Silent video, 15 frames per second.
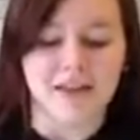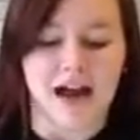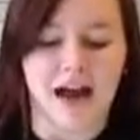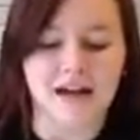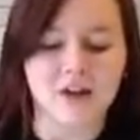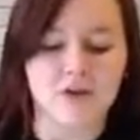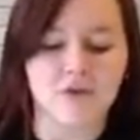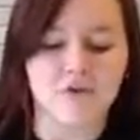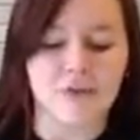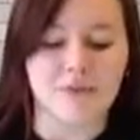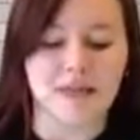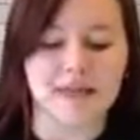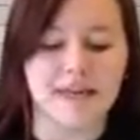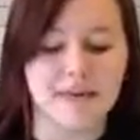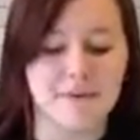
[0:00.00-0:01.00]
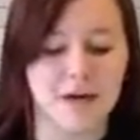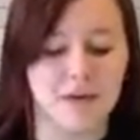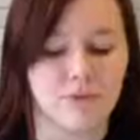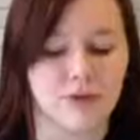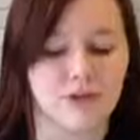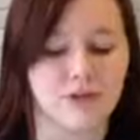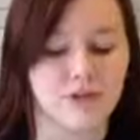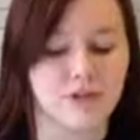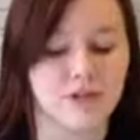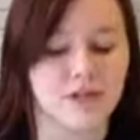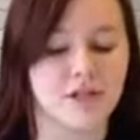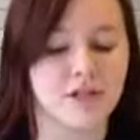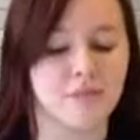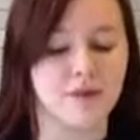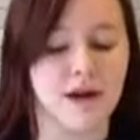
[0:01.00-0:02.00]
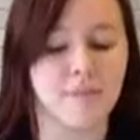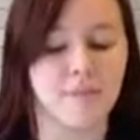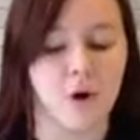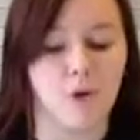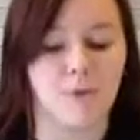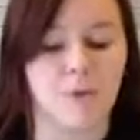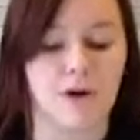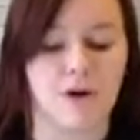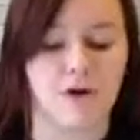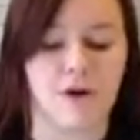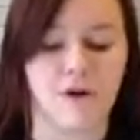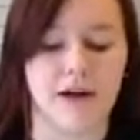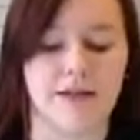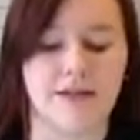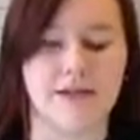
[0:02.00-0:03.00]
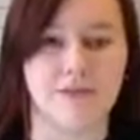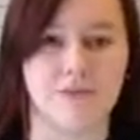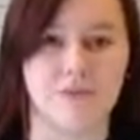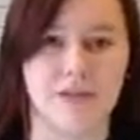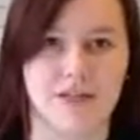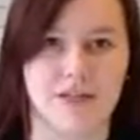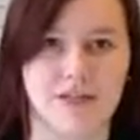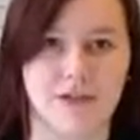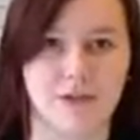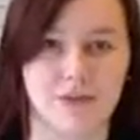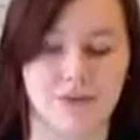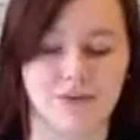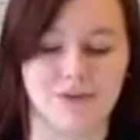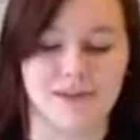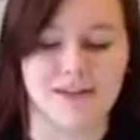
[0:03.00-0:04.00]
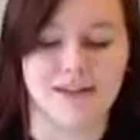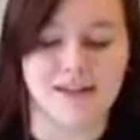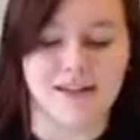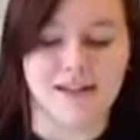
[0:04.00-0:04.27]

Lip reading: Iron from the heme returns to red bone marrow and is reused.